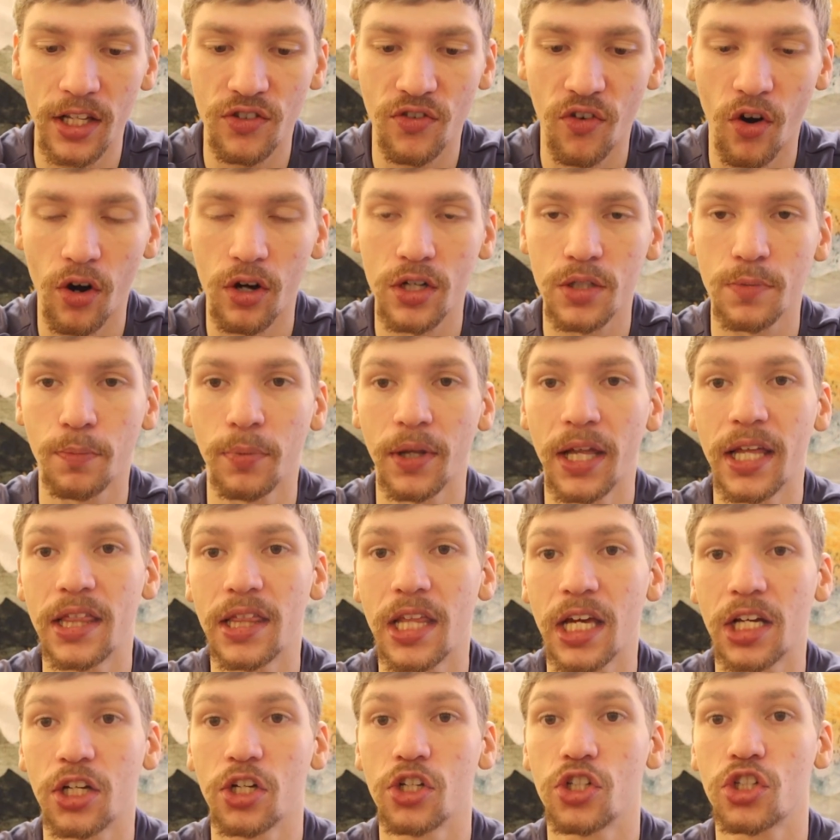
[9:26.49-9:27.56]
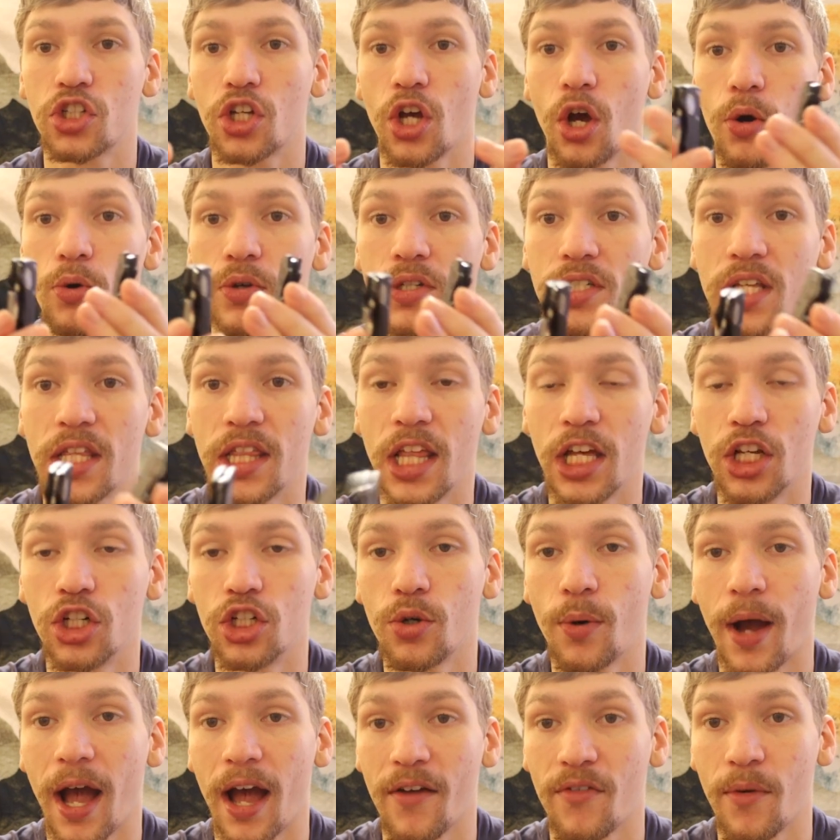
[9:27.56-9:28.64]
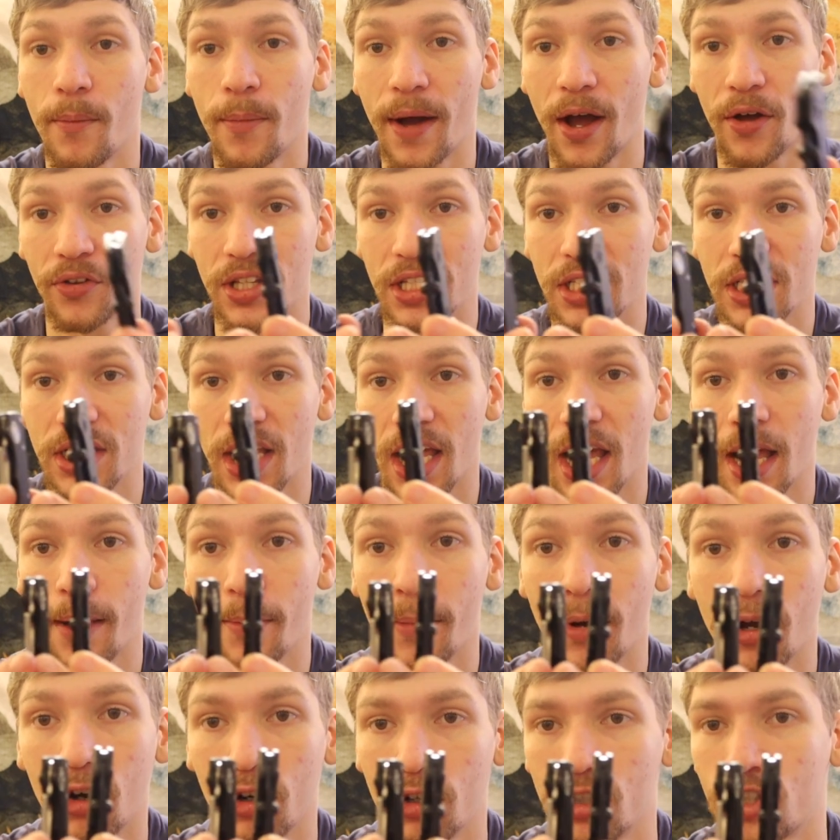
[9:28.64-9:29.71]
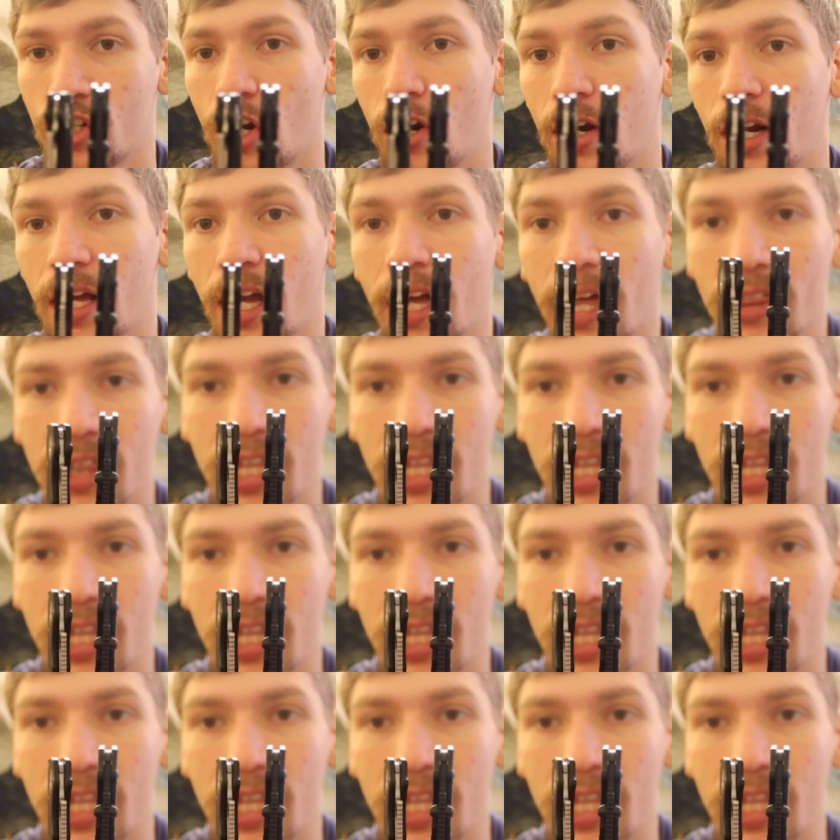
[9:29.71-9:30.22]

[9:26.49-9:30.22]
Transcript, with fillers: As far as blade thickness goes, they do have about the same, or sorry,